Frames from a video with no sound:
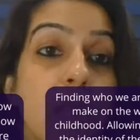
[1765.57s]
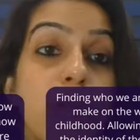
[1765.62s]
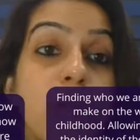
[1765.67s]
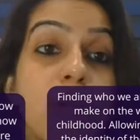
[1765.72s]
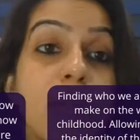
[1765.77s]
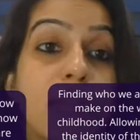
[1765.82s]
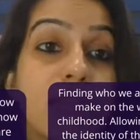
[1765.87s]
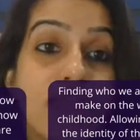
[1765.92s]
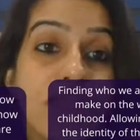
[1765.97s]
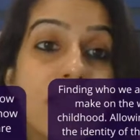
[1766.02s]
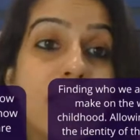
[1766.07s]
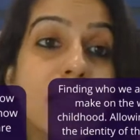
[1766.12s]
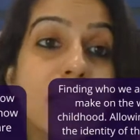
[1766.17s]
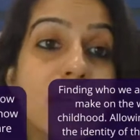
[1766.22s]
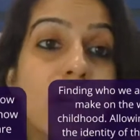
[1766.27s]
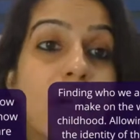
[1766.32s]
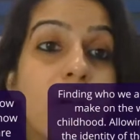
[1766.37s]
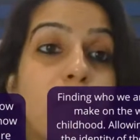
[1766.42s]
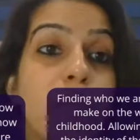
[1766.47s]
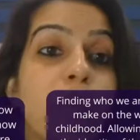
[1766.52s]
we are sitting
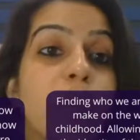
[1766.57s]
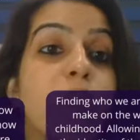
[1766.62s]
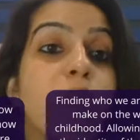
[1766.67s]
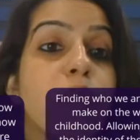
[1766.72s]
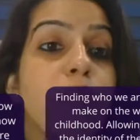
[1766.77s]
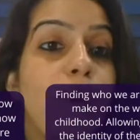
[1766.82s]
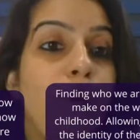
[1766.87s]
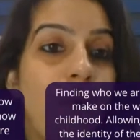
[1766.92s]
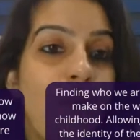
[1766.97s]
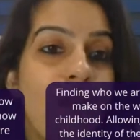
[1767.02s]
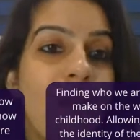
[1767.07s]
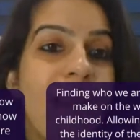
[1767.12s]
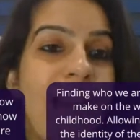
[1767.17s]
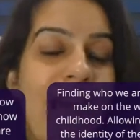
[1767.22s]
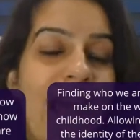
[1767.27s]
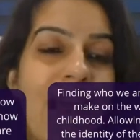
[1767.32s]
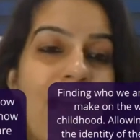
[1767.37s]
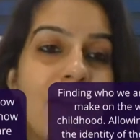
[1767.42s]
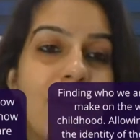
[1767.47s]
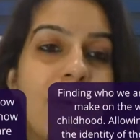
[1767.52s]
here, but we all
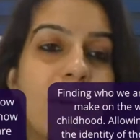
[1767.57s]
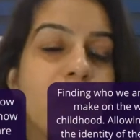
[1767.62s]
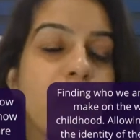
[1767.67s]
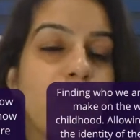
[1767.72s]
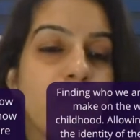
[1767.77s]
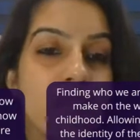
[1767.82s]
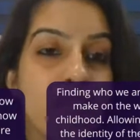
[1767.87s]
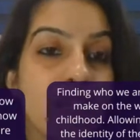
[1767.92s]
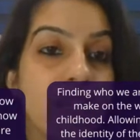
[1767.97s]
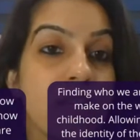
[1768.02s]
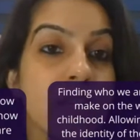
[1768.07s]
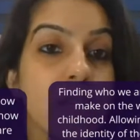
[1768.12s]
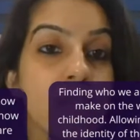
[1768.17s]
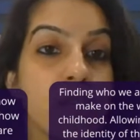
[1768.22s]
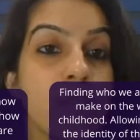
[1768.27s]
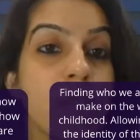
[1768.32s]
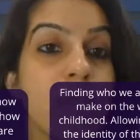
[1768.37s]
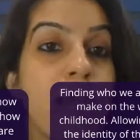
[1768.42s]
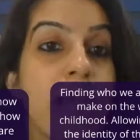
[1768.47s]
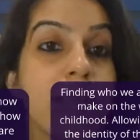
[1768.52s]
have our own
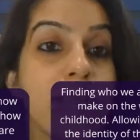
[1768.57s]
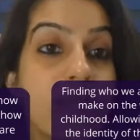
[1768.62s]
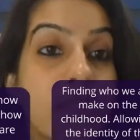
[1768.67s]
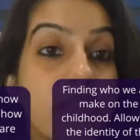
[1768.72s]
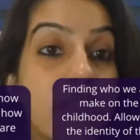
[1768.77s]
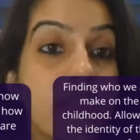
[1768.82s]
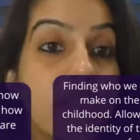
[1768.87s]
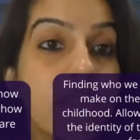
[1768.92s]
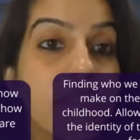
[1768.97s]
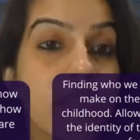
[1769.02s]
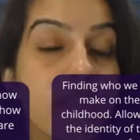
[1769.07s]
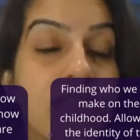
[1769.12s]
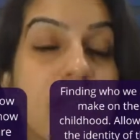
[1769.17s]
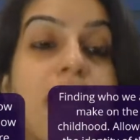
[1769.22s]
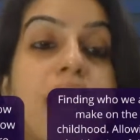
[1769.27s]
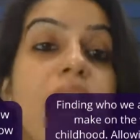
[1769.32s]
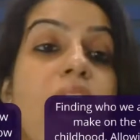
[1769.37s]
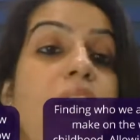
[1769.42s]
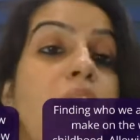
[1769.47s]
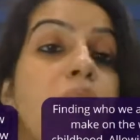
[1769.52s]
individual identities
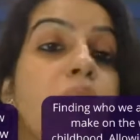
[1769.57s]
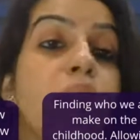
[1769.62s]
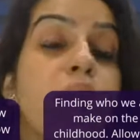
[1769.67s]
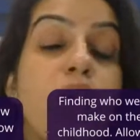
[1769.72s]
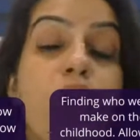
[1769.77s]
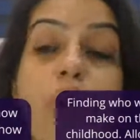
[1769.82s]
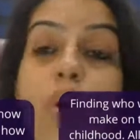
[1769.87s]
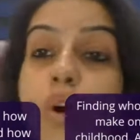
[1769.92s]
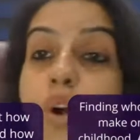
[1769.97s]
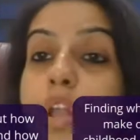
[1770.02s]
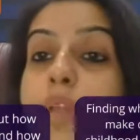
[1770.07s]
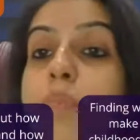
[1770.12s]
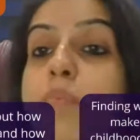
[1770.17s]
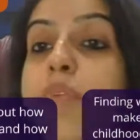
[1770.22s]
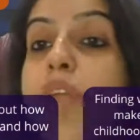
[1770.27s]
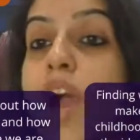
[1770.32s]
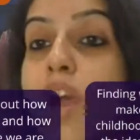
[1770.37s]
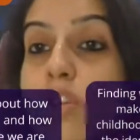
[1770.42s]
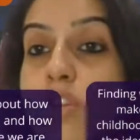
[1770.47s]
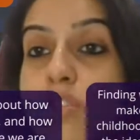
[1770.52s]
and we are all
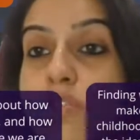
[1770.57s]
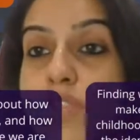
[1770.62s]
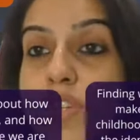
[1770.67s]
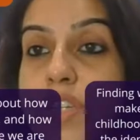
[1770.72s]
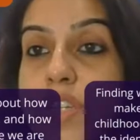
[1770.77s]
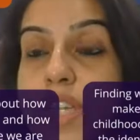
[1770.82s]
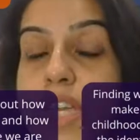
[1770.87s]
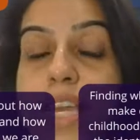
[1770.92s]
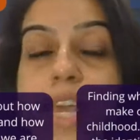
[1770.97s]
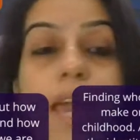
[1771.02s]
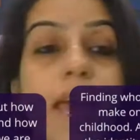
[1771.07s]
proud of it.